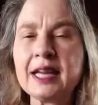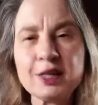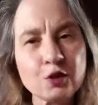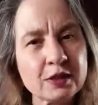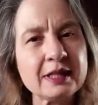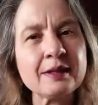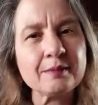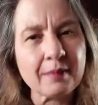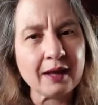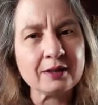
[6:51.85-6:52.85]
interesting
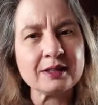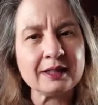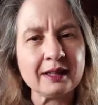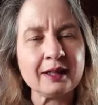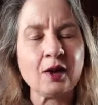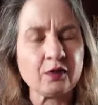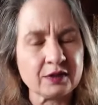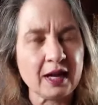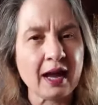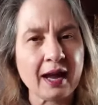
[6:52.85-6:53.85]
amount of
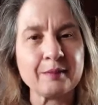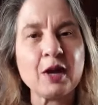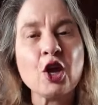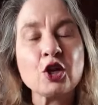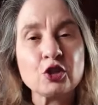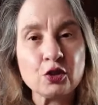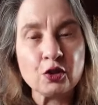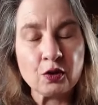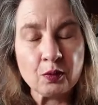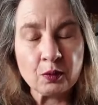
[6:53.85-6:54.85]
time to